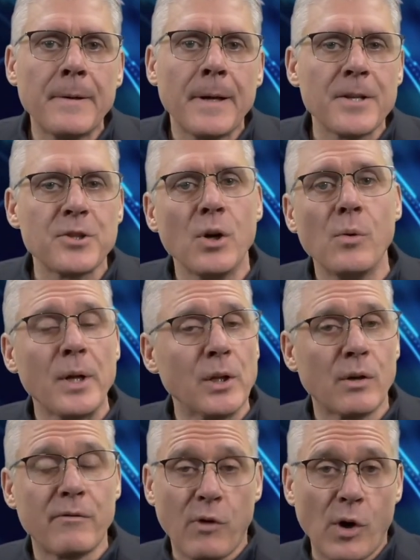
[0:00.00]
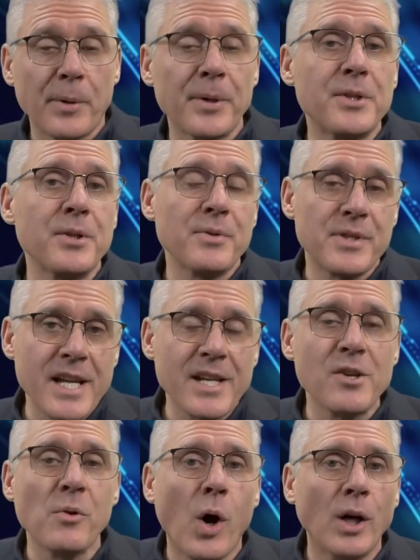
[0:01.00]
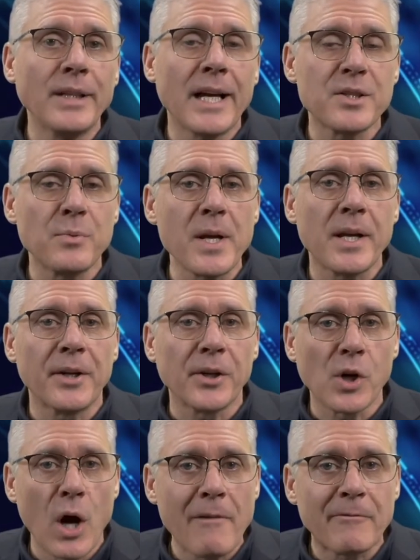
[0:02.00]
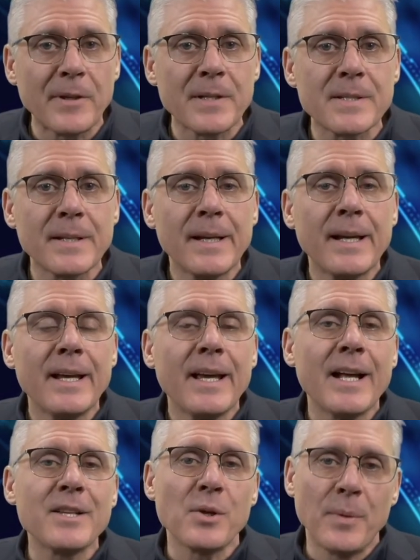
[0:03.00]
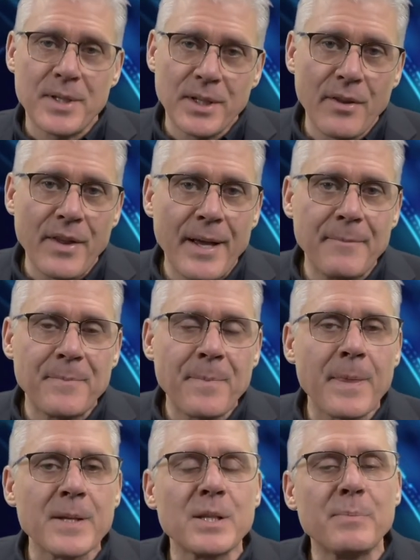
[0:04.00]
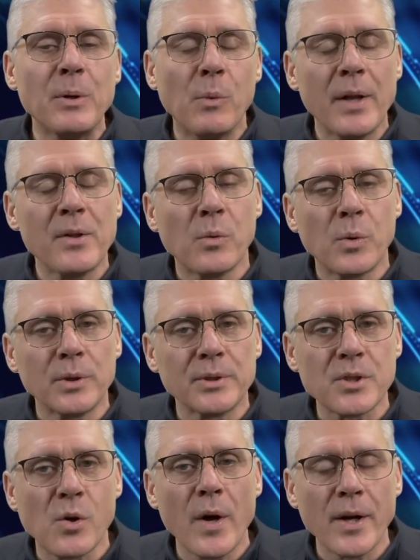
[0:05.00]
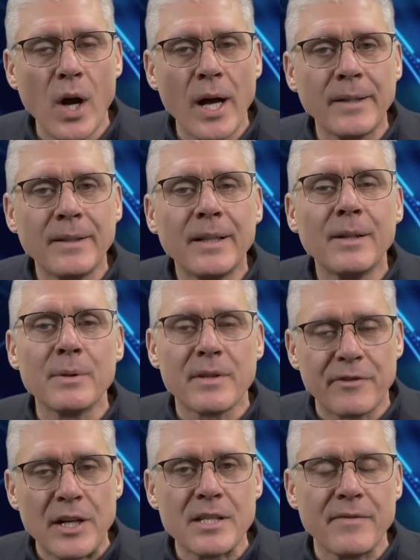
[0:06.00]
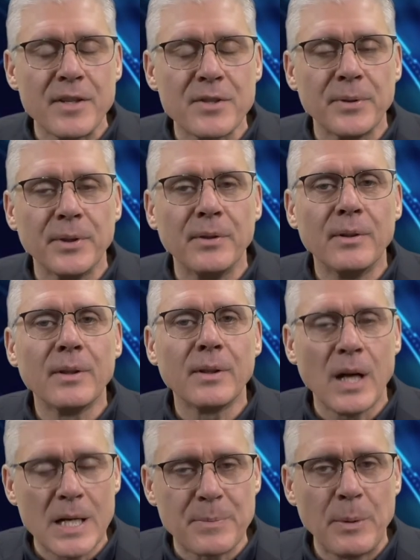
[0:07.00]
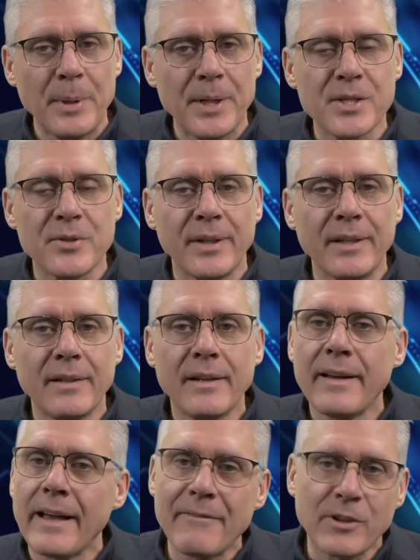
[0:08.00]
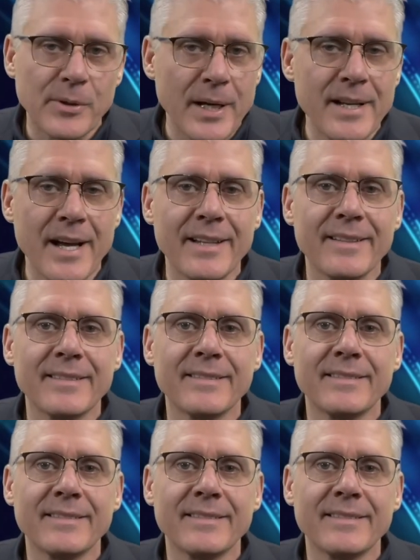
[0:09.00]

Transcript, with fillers: And so we look forward to seeing you all next week at our conference. And so until then, this has been What in the World is Going On with the Friends of Israel Gospel Ministry. Have a great night.